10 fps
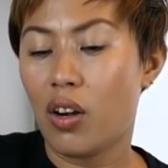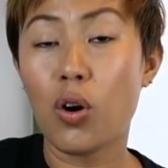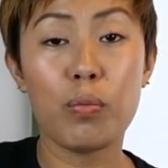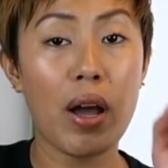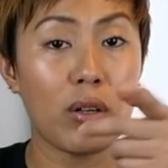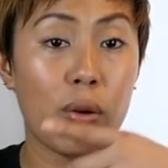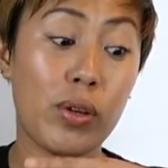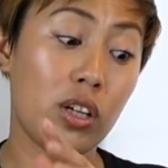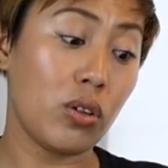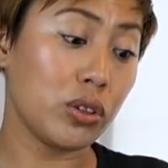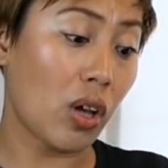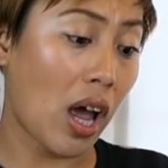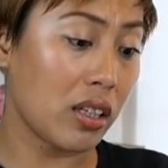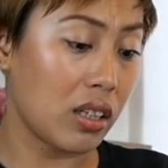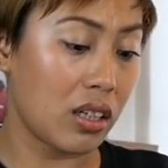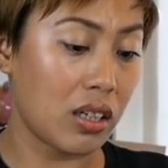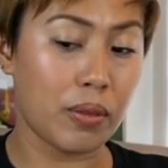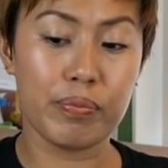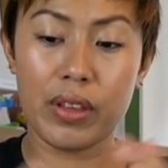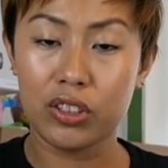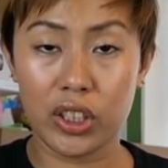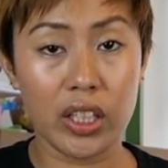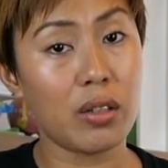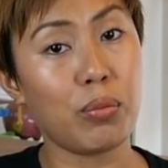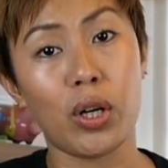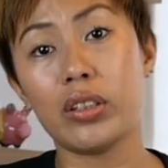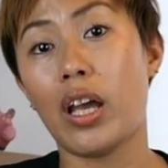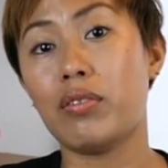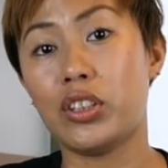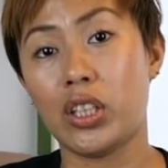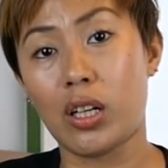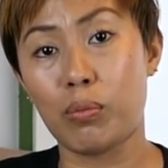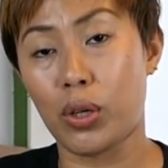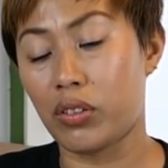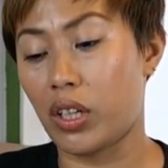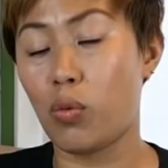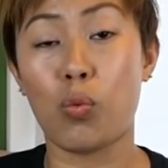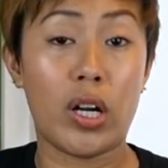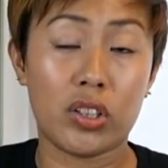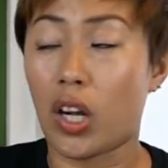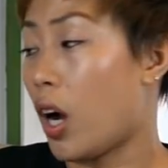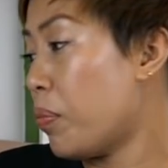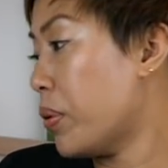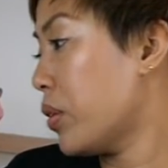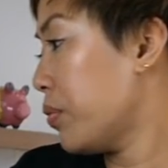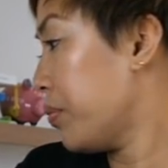Oh, by the way, we can also add chicken broth. I have a chicken broth here, 1 cup.